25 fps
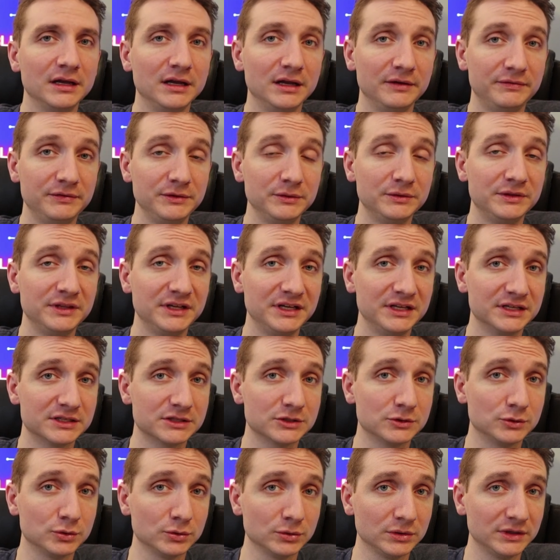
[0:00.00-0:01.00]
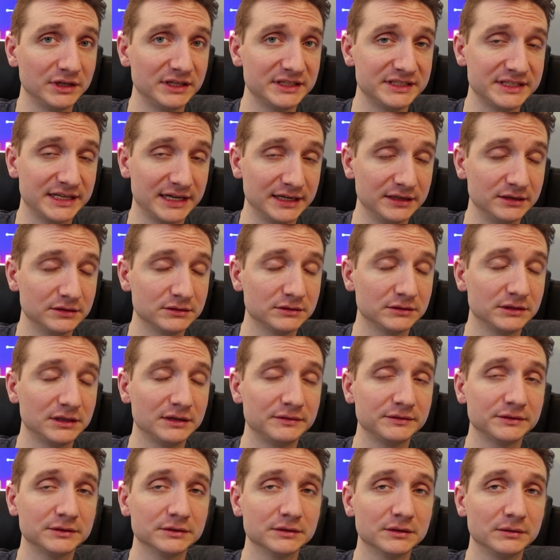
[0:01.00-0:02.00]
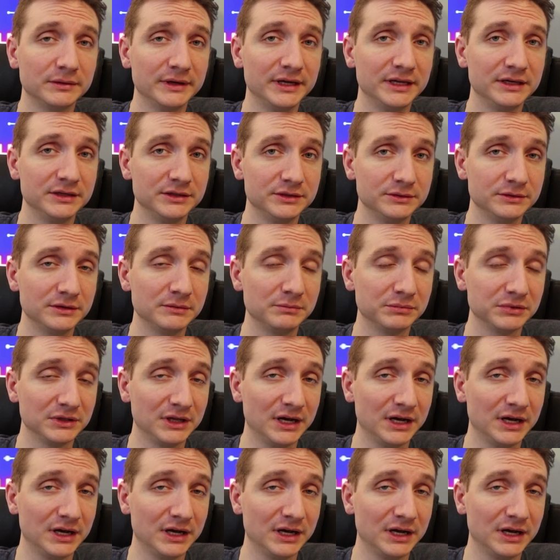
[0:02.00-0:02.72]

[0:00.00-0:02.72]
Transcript: If you think it's cool at a technical level, go ahead and do it.